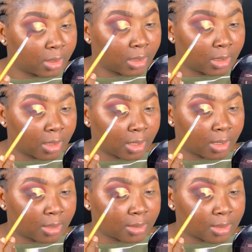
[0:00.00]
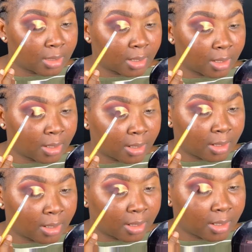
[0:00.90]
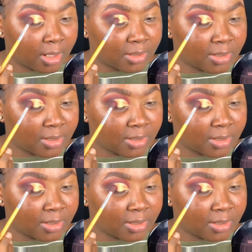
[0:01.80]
thing and I